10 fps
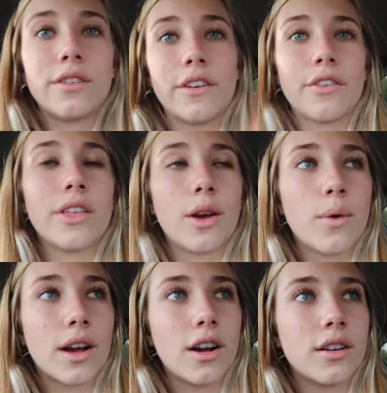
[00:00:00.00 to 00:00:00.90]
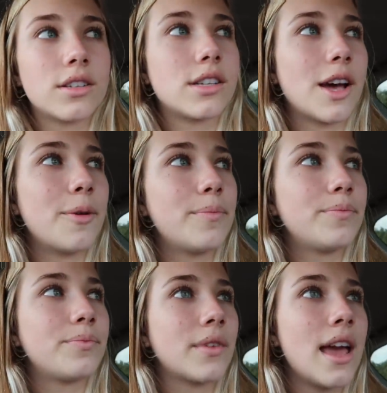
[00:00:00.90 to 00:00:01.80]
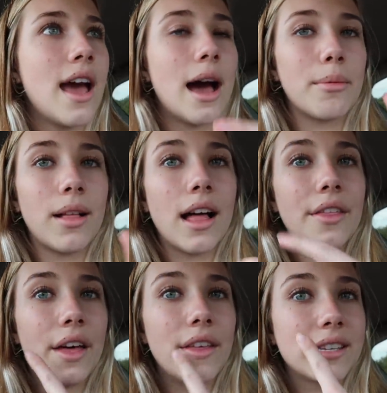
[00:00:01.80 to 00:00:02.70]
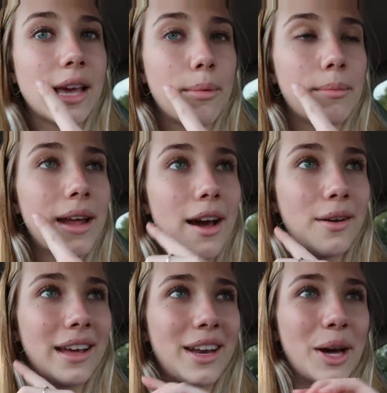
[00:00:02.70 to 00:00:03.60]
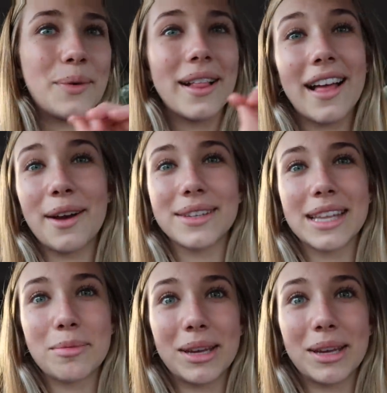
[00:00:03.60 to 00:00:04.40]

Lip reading: of everything quicker. So I'm glad that this came up now and not while I was at the